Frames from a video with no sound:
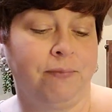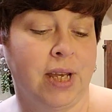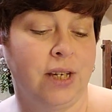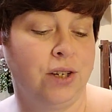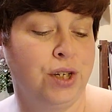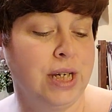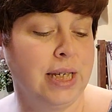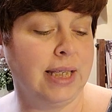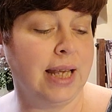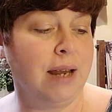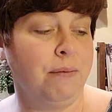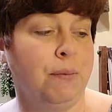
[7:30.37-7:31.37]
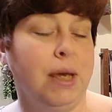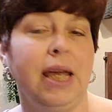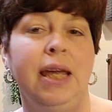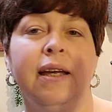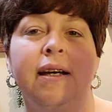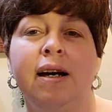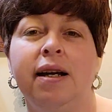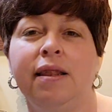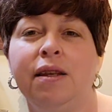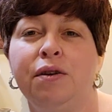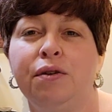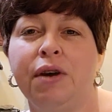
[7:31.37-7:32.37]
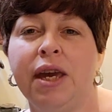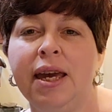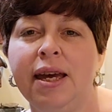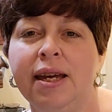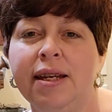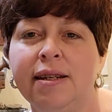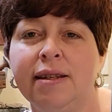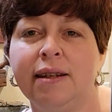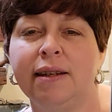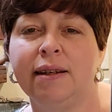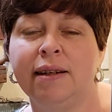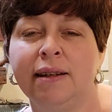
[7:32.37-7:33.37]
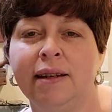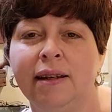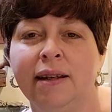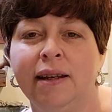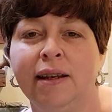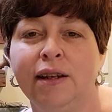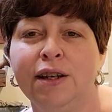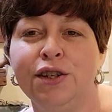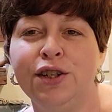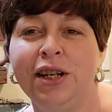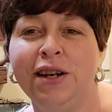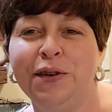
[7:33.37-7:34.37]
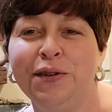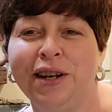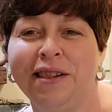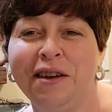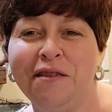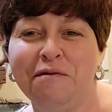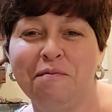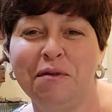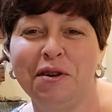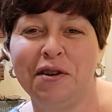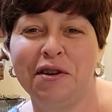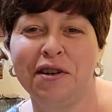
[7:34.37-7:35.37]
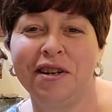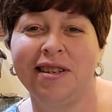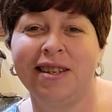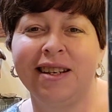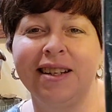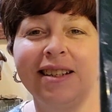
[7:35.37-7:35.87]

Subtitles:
she sent me a little kit because she knows I love birds.